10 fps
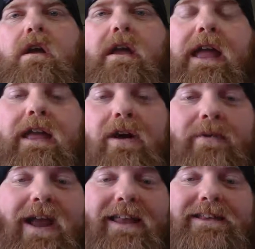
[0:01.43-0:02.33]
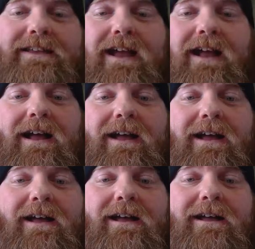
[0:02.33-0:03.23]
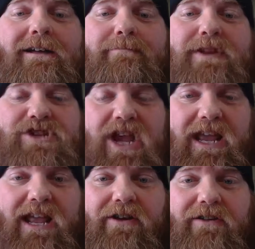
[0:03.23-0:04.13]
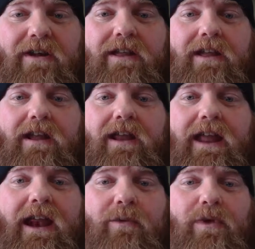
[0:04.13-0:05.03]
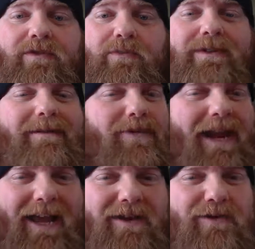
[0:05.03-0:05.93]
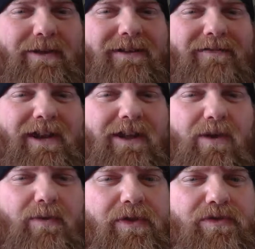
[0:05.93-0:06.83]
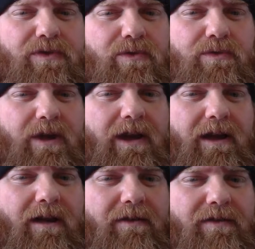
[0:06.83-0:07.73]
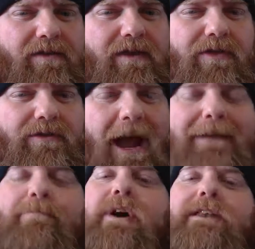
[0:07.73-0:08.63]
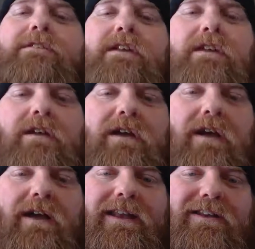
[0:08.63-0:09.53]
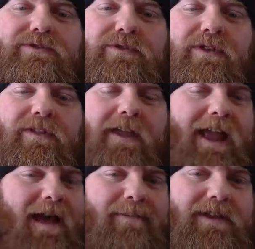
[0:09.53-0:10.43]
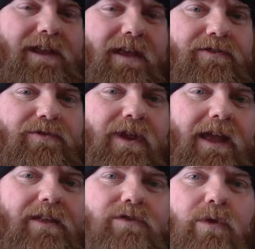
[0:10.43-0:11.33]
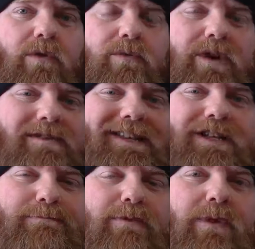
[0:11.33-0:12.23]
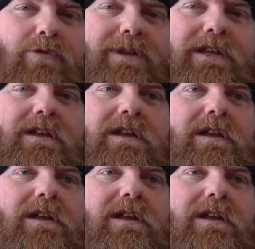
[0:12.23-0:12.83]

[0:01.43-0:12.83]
Hey, all right. Big J here, and I wasn't really planning on doing a video this soon since the other night, but an interesting thing happened yesterday, so a real teachable moment.